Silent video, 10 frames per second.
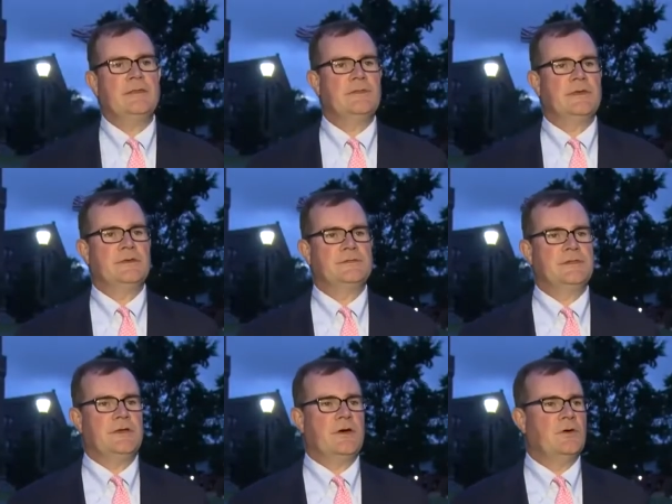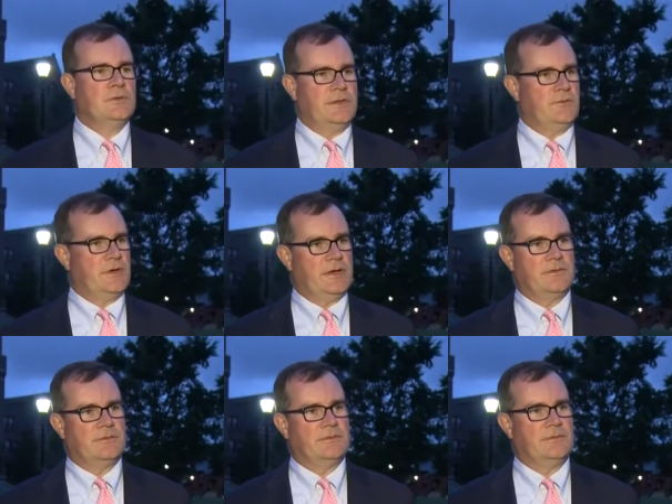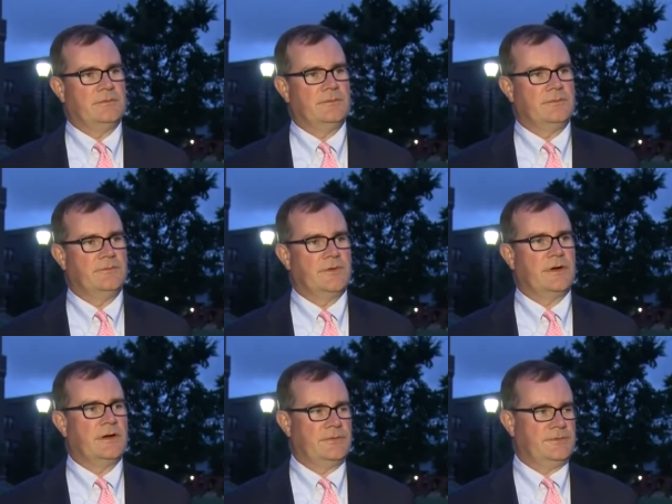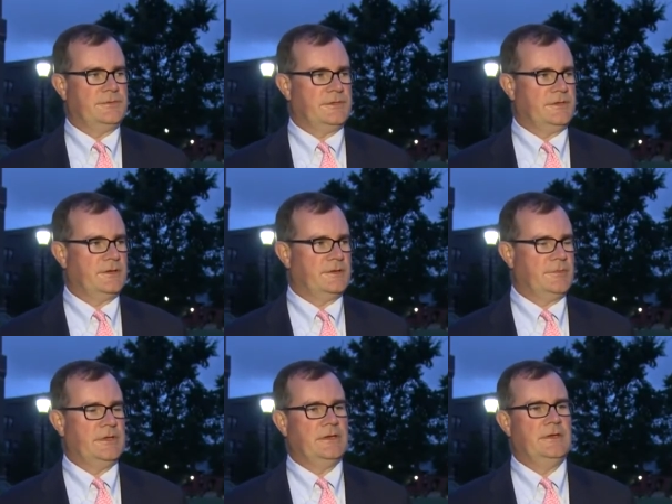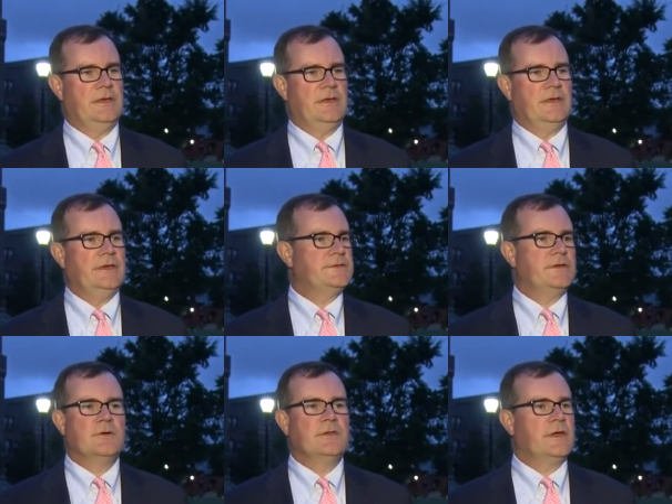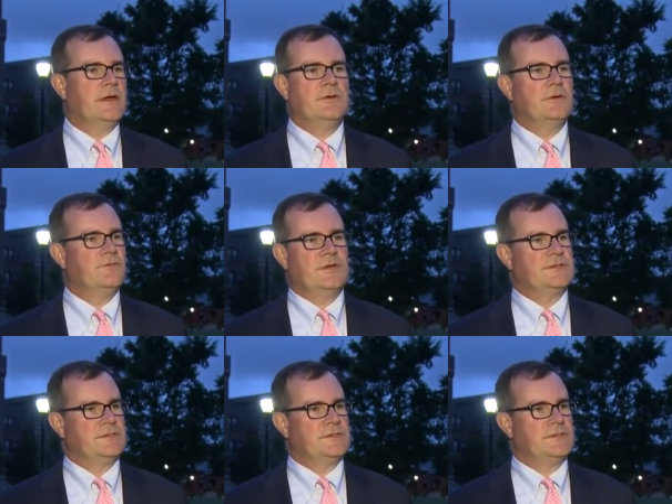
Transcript: I think it's the only way out for Arthur T. to come in. He's the only guy who can fix